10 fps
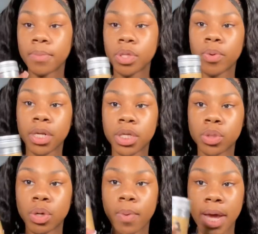You want to get
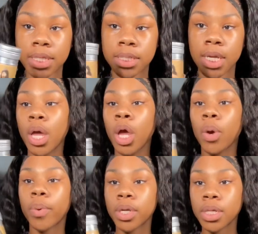you a wax stick.
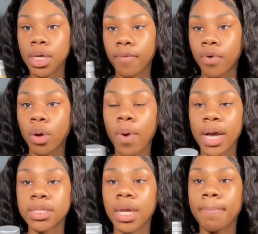When you're looking for a wax stick,